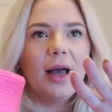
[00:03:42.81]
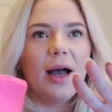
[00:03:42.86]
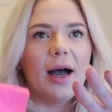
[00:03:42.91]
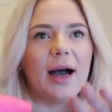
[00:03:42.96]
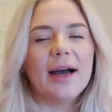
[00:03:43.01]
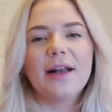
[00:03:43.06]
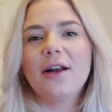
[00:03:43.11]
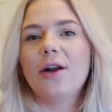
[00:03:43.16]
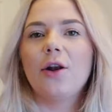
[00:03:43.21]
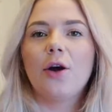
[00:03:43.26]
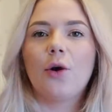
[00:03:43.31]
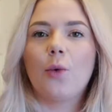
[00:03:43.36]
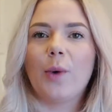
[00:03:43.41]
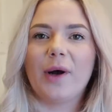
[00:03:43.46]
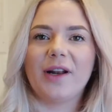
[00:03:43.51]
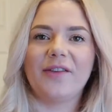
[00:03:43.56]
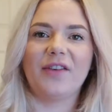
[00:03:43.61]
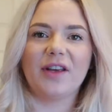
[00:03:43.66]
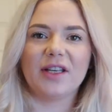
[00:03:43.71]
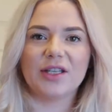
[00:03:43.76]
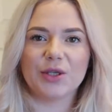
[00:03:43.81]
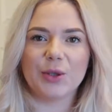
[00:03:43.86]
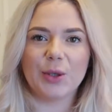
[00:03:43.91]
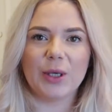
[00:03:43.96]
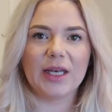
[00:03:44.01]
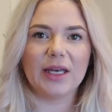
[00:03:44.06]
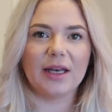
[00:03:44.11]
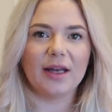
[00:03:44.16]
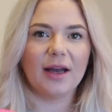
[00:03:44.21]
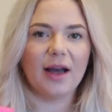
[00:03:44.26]
I don't know what they're
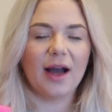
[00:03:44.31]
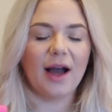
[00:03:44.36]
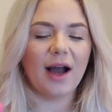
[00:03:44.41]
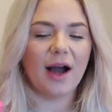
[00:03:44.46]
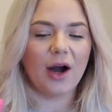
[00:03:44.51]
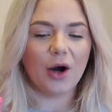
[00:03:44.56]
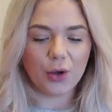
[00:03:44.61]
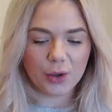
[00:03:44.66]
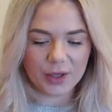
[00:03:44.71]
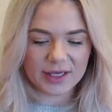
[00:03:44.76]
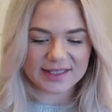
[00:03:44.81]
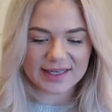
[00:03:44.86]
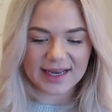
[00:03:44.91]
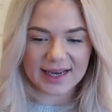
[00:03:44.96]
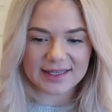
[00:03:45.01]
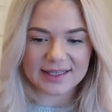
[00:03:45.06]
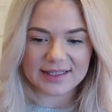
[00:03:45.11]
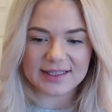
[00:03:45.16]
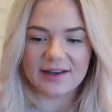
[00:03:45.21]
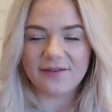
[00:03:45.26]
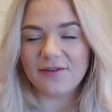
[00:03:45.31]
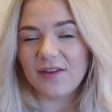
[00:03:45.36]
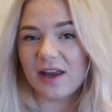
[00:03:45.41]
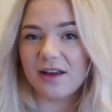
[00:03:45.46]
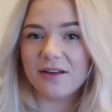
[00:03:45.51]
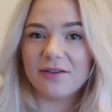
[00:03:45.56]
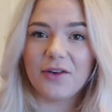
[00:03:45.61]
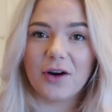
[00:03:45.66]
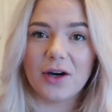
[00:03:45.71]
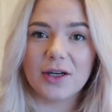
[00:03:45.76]
doing, who is editing
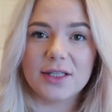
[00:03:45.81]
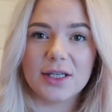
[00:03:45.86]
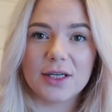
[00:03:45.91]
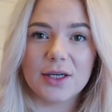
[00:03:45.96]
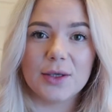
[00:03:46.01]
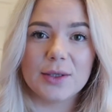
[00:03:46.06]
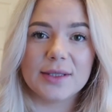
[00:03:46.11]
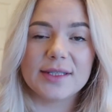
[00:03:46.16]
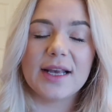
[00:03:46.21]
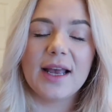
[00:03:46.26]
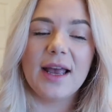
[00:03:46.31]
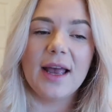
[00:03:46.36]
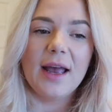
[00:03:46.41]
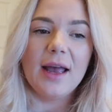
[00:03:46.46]
their photos,